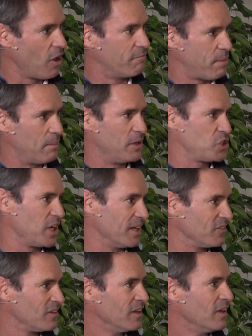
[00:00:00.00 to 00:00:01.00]
publishing
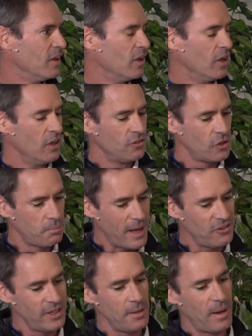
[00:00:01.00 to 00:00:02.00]
it. So
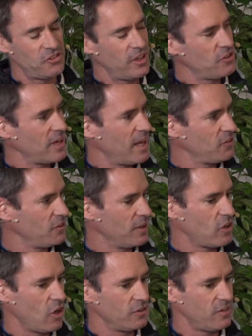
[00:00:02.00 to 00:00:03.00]
basically, by centralizing the
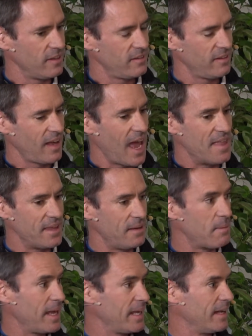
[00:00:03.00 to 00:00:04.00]
content and then
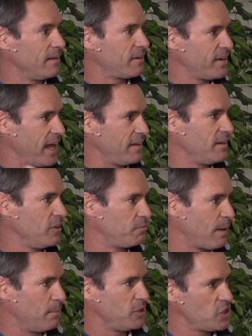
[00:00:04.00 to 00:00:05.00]
creating these
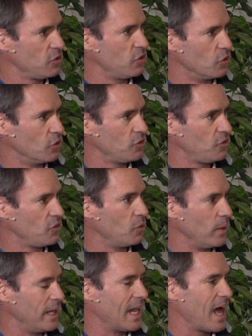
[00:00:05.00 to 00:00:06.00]
publishing tools,
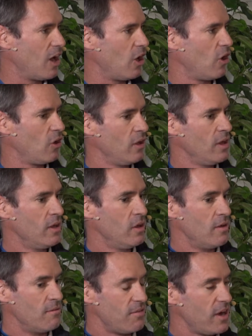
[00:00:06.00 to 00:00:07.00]
we allow
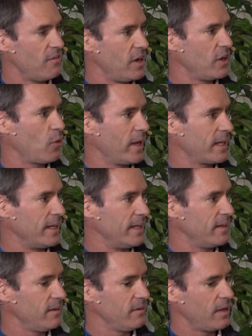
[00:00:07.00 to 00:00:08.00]
very, very quickly